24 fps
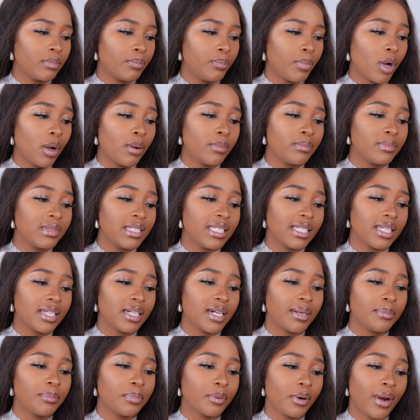Bomb
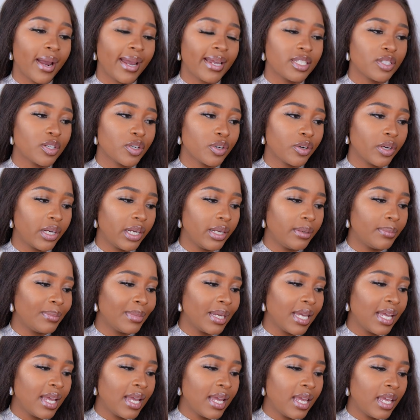Dia Bright
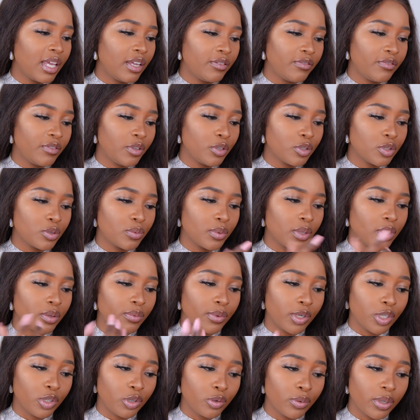Cream infused with
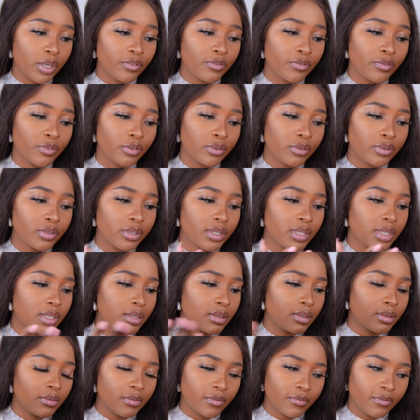renewing
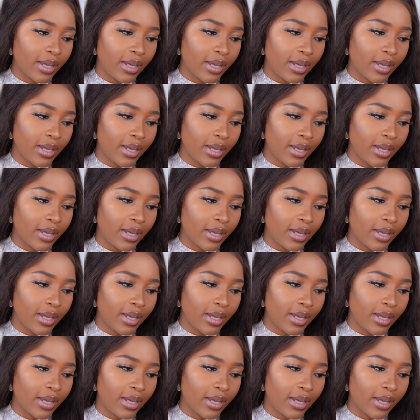fruit,